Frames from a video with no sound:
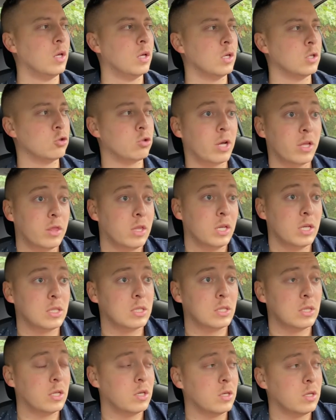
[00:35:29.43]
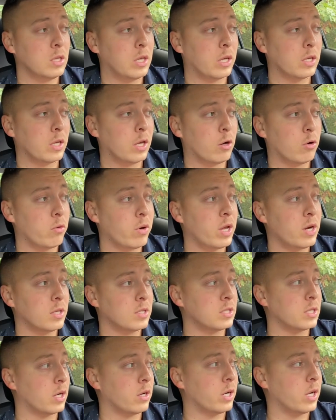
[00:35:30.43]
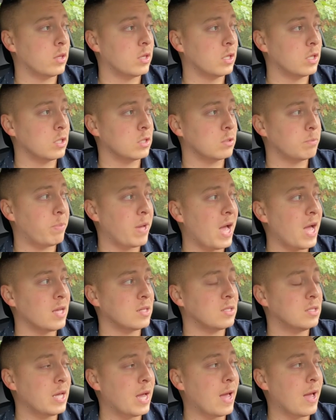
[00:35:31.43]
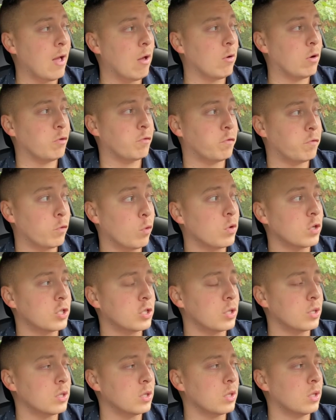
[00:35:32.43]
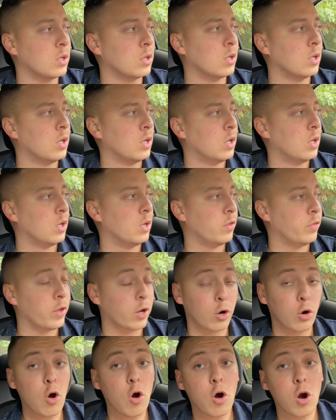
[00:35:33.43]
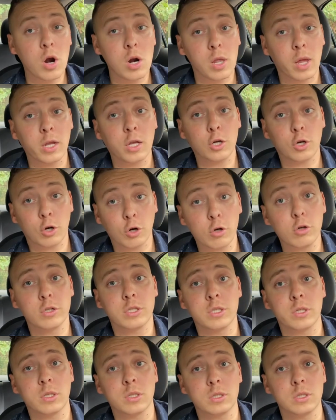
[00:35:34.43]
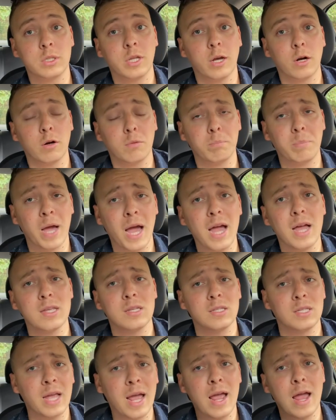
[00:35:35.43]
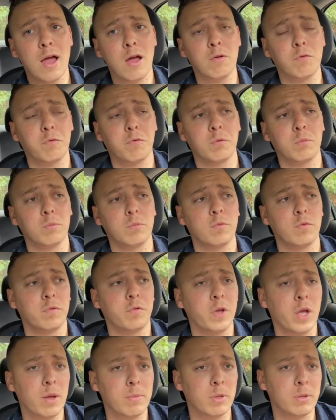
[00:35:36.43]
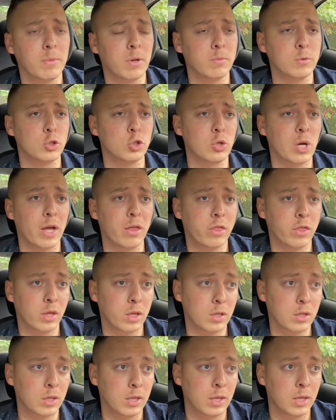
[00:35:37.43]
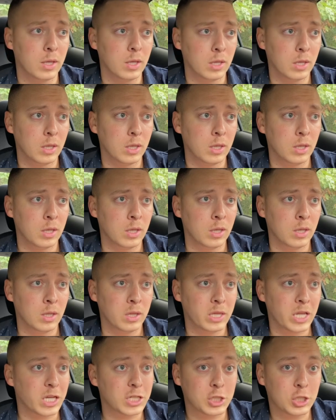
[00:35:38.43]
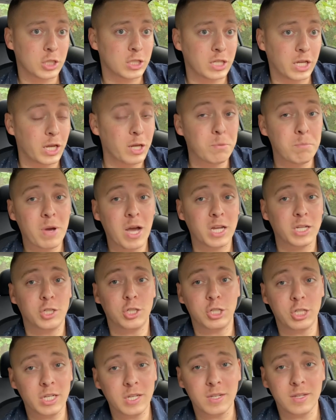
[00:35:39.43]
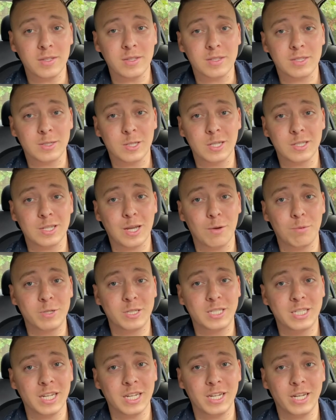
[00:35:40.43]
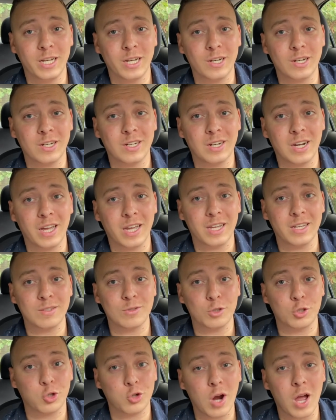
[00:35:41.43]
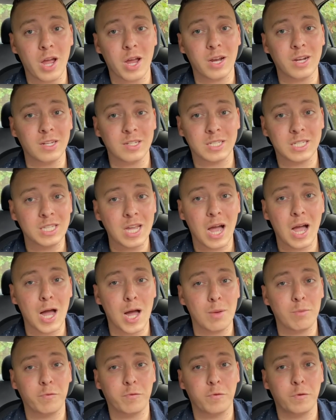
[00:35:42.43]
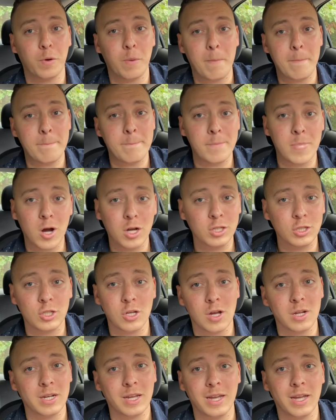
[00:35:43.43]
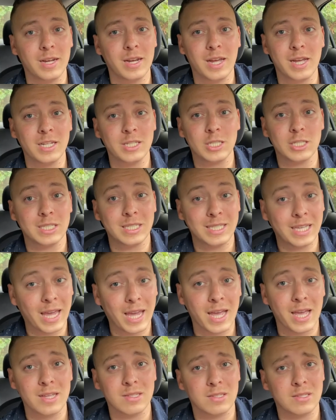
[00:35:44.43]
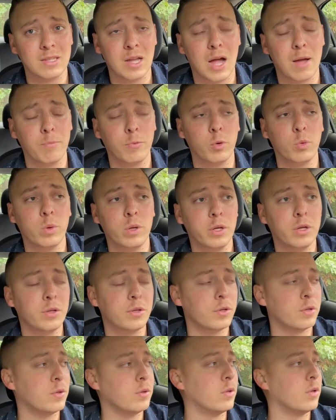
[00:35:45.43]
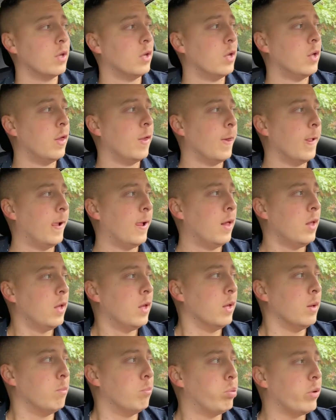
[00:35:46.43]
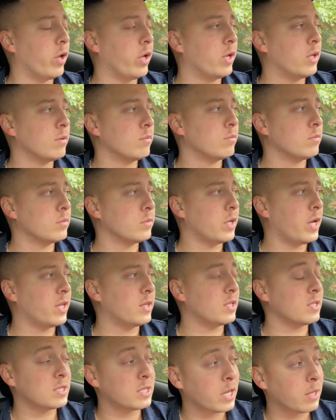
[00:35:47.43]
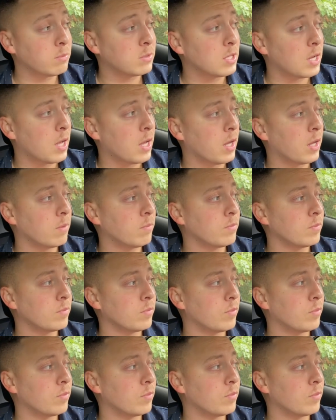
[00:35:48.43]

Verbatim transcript: So I think it's literally like hereditary. I think it's passed down, unfortunately. There are like curses that are passed down from family members. So I think that's just in my genes because I'm sitting here like trying to stop for months on end. I just can't stop the weed, dude. But at the same time,